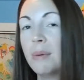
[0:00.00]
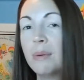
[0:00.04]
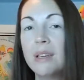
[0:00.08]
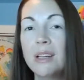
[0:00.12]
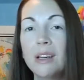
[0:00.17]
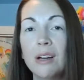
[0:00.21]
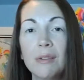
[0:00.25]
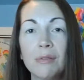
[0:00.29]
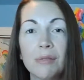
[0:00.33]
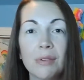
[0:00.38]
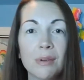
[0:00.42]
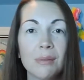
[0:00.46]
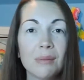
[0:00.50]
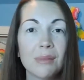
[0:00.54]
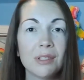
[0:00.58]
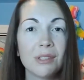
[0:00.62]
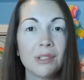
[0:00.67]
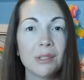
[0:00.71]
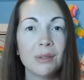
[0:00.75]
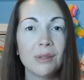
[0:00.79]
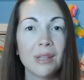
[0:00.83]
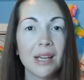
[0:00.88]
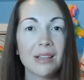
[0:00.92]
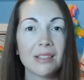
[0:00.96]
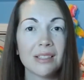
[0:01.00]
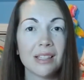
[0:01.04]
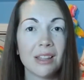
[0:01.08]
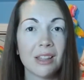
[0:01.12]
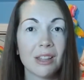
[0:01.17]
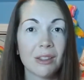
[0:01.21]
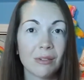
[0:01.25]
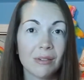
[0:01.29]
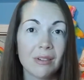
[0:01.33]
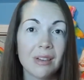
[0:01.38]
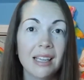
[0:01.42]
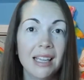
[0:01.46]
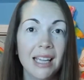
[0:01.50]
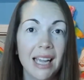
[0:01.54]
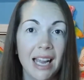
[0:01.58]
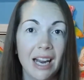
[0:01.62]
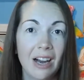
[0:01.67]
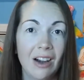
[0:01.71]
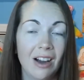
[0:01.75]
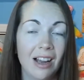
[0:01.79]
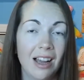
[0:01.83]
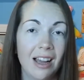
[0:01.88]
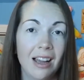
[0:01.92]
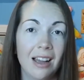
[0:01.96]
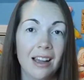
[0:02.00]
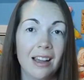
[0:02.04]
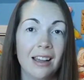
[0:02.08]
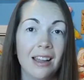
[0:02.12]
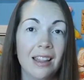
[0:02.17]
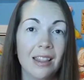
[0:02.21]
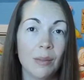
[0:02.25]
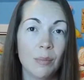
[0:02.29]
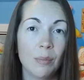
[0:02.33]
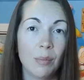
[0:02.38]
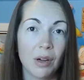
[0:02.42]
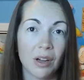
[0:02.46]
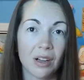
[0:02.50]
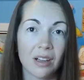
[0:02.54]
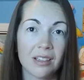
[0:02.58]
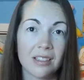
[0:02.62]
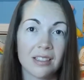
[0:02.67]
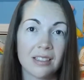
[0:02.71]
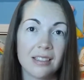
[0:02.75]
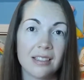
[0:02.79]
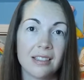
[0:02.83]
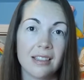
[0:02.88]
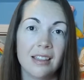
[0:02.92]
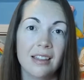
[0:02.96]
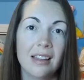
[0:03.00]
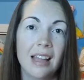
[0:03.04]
But we know from the 2003 era in the books